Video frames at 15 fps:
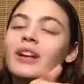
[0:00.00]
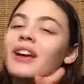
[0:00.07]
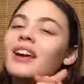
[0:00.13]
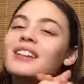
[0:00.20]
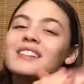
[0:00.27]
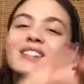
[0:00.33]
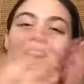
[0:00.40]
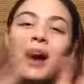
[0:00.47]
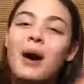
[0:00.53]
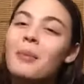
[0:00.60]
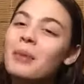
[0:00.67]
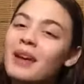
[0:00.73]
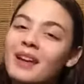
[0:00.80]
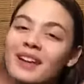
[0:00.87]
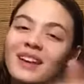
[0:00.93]
it's
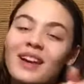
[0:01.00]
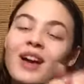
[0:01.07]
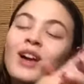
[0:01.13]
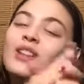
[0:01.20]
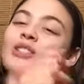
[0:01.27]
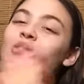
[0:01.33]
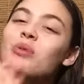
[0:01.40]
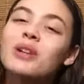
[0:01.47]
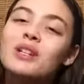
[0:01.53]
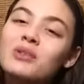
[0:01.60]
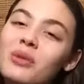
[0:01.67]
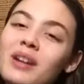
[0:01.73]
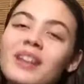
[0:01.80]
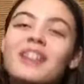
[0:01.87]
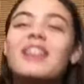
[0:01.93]
coming
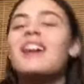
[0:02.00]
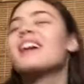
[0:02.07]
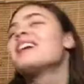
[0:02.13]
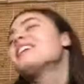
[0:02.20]
2020 like